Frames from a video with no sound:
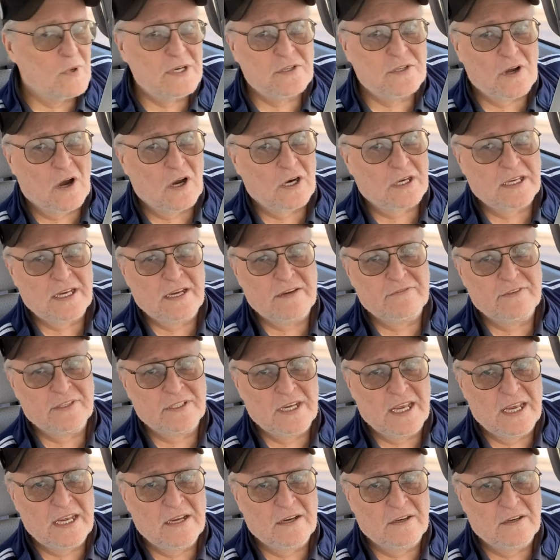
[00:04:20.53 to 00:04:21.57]
we talked
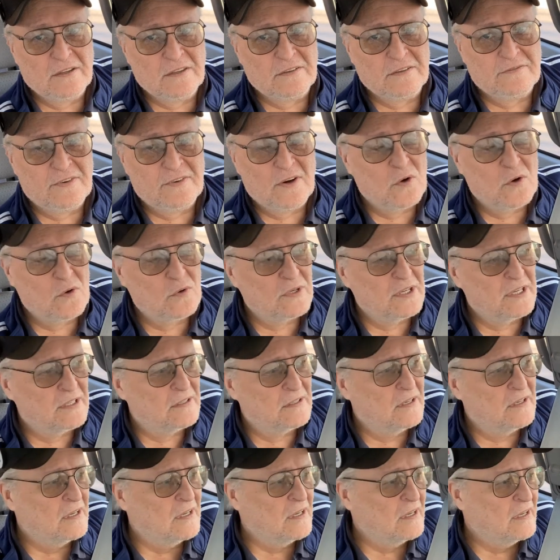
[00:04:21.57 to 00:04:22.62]
every day on the phone, and